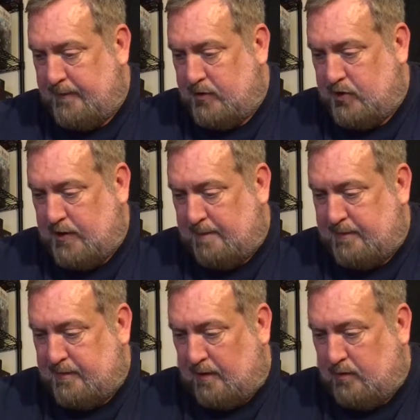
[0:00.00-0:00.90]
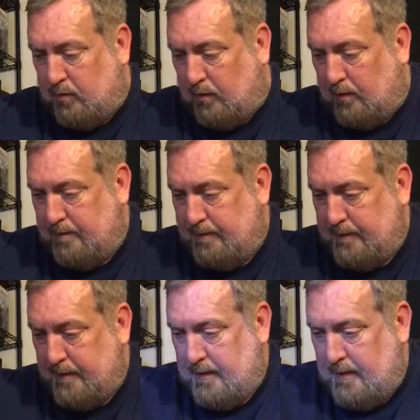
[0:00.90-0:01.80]
The ships are cool.
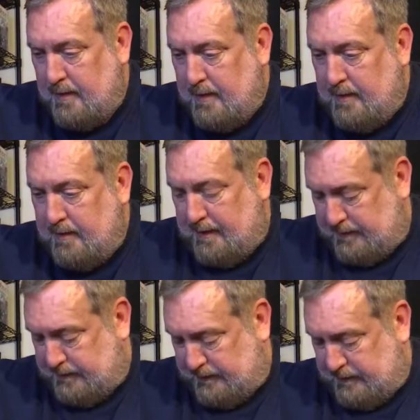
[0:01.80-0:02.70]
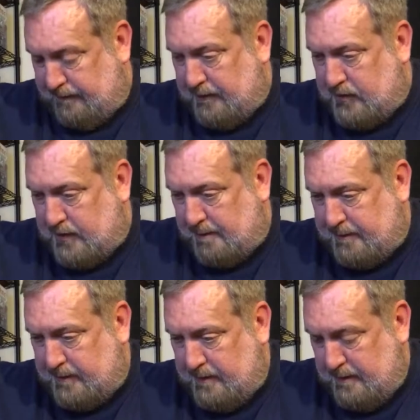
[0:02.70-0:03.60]
You got 6 different
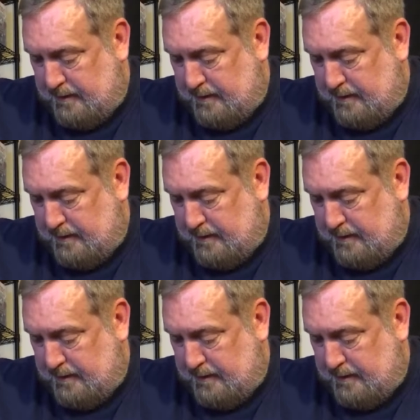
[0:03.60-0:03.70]
ships.